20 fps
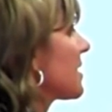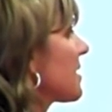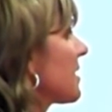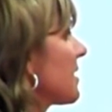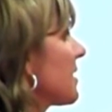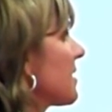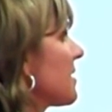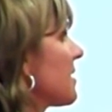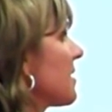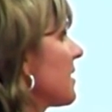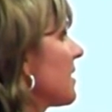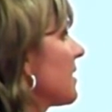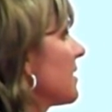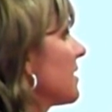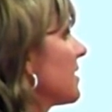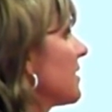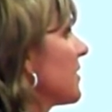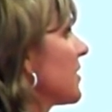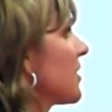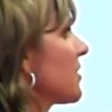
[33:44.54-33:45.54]
Risk is a
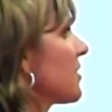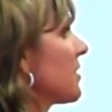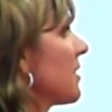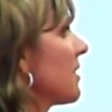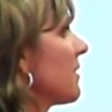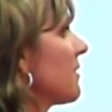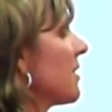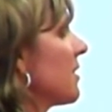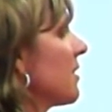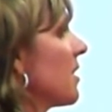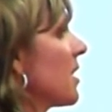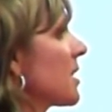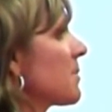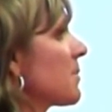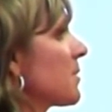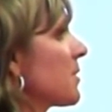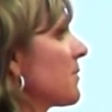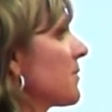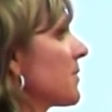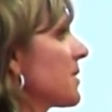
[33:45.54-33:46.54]
division of the
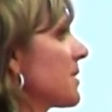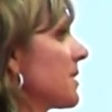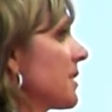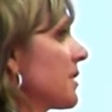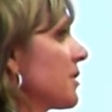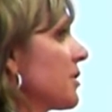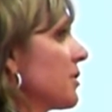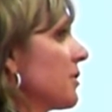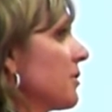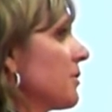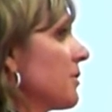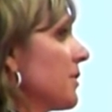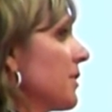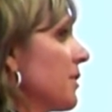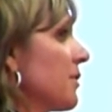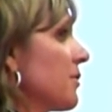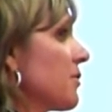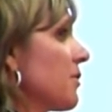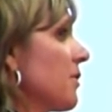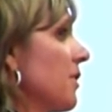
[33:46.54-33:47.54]
Hospital for Sick Children
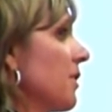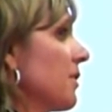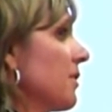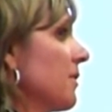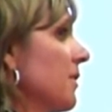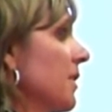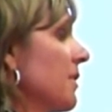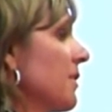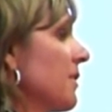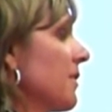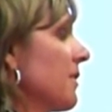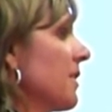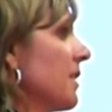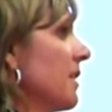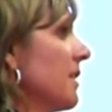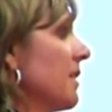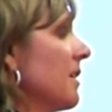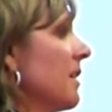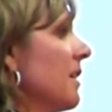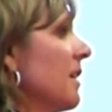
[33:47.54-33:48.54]
in Toronto under
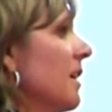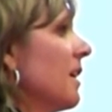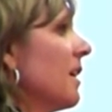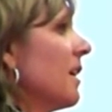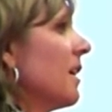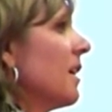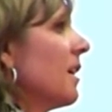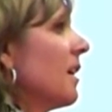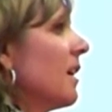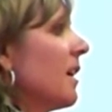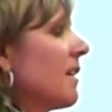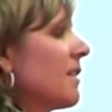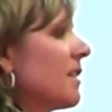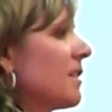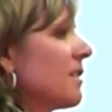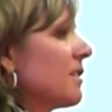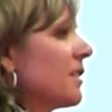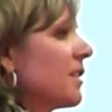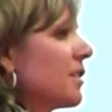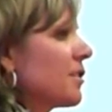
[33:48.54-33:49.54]
the
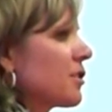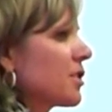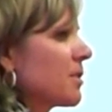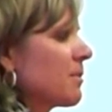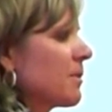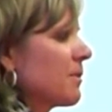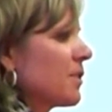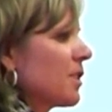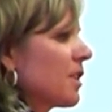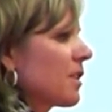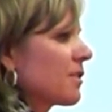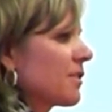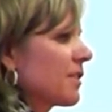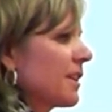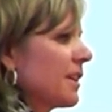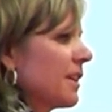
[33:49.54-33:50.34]
leadership of Dr.